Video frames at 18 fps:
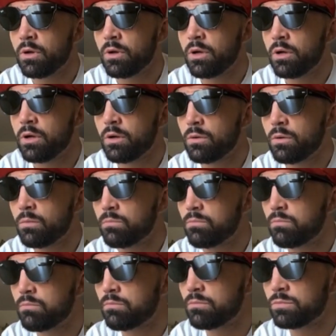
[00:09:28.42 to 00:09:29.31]
uh,
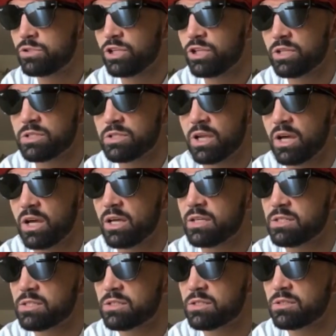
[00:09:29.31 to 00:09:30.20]
just
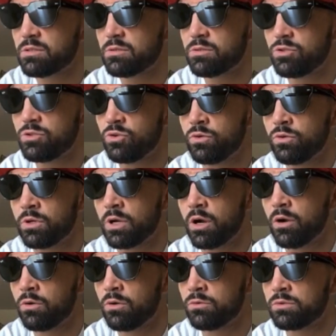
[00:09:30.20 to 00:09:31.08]
us doing
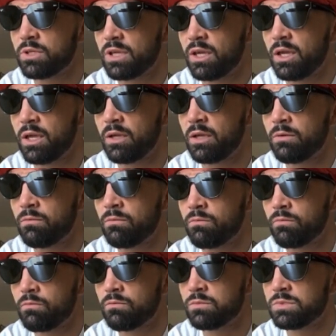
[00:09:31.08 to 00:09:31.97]
our own thing,
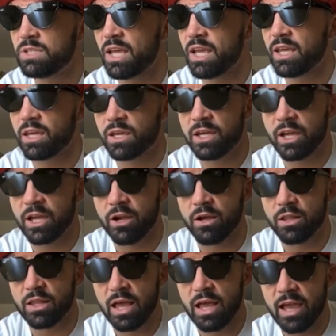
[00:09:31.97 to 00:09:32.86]
taking
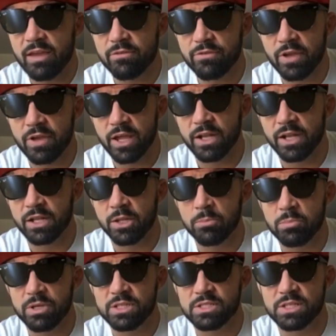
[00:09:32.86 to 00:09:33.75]
care of life,
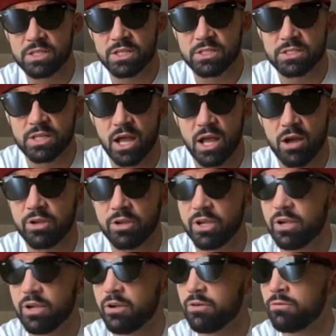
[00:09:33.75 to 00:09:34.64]
handling business out
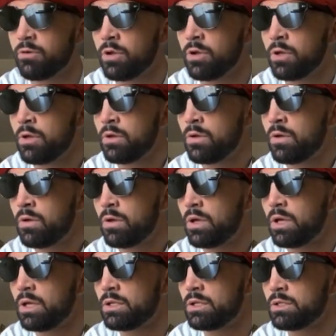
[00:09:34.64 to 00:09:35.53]
here,
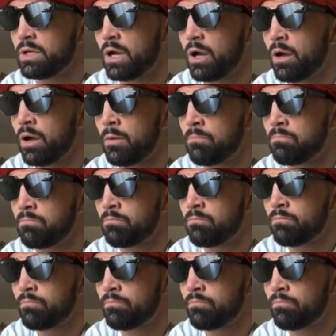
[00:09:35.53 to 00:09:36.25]
and um,